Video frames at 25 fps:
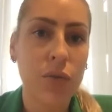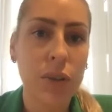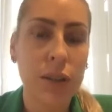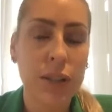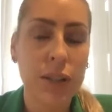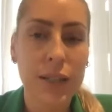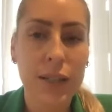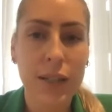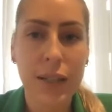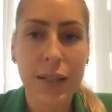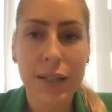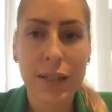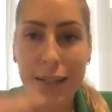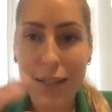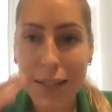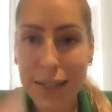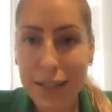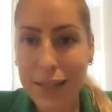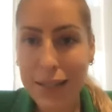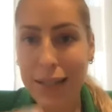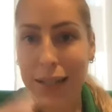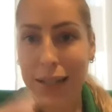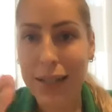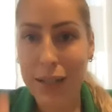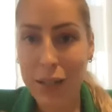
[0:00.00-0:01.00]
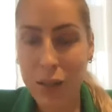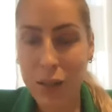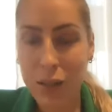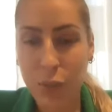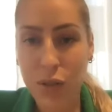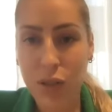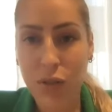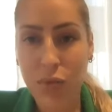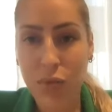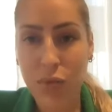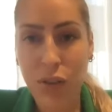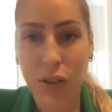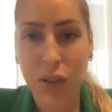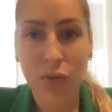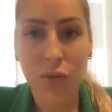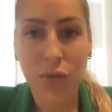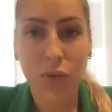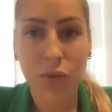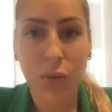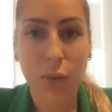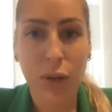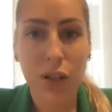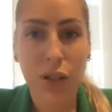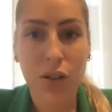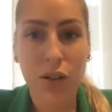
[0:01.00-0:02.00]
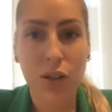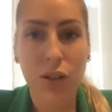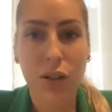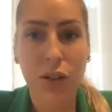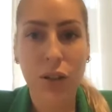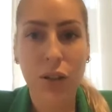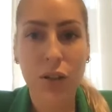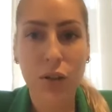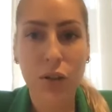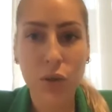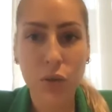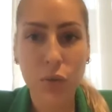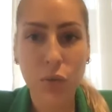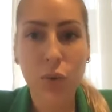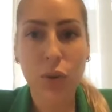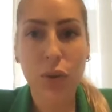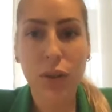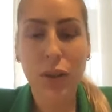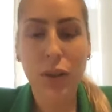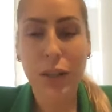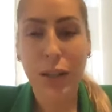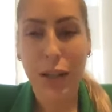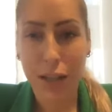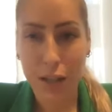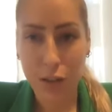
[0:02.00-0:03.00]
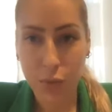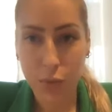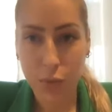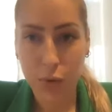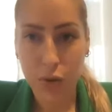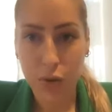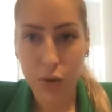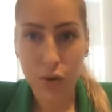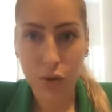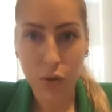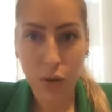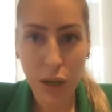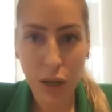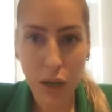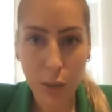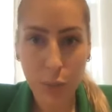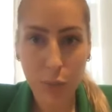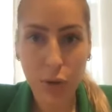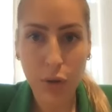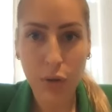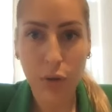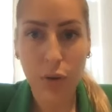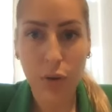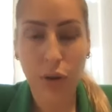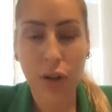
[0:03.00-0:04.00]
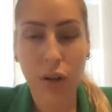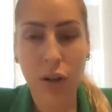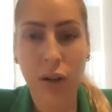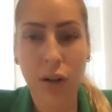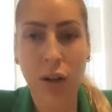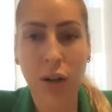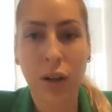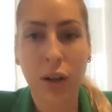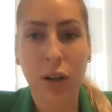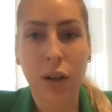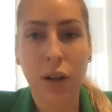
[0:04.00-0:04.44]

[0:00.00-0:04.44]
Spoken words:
let's say, detailed and specific information that you would need experts to help you on,